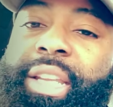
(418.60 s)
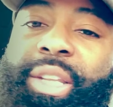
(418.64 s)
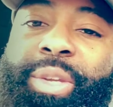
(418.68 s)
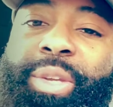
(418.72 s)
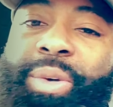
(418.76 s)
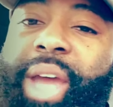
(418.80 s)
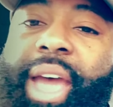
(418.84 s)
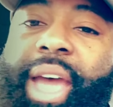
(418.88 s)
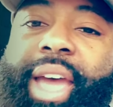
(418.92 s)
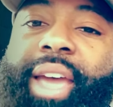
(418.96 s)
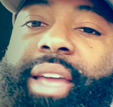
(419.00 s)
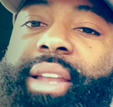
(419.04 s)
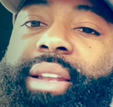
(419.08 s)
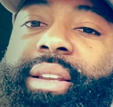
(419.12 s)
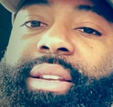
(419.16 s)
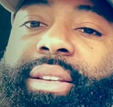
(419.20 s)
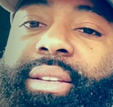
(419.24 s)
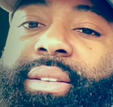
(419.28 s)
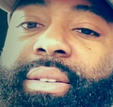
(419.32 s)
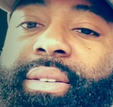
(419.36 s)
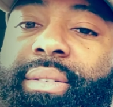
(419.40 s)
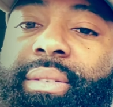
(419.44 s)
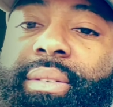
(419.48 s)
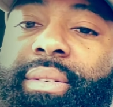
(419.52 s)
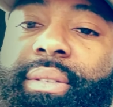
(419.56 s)
ain't do that.
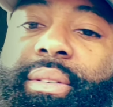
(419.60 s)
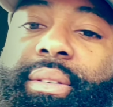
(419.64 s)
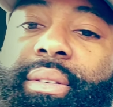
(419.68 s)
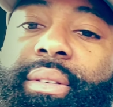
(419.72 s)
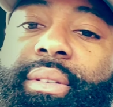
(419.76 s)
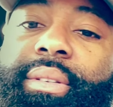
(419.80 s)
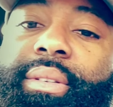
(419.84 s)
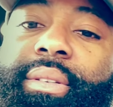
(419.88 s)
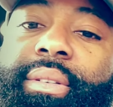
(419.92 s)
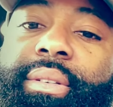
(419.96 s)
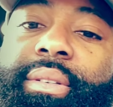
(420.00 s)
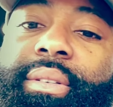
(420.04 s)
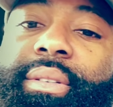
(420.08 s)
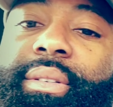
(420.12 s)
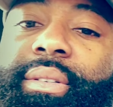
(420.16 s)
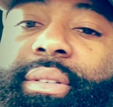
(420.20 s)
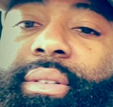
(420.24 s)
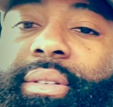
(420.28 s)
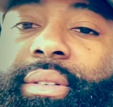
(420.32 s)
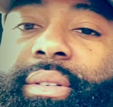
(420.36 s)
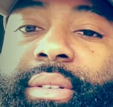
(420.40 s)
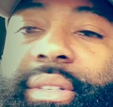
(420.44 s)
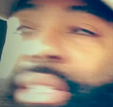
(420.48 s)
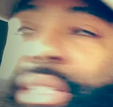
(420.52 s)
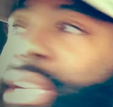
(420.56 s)

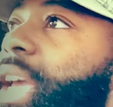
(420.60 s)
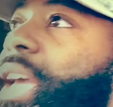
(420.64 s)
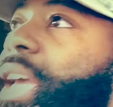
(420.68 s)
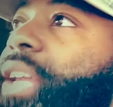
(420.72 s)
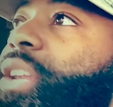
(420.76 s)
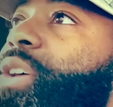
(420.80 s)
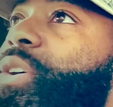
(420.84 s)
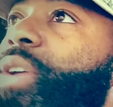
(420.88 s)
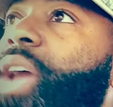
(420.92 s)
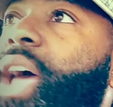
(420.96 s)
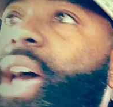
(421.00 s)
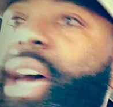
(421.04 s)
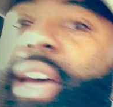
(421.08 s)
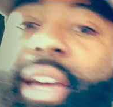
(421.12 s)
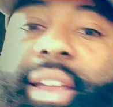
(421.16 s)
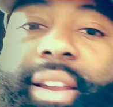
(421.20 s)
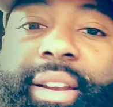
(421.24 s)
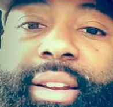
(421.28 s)
She ain't do that.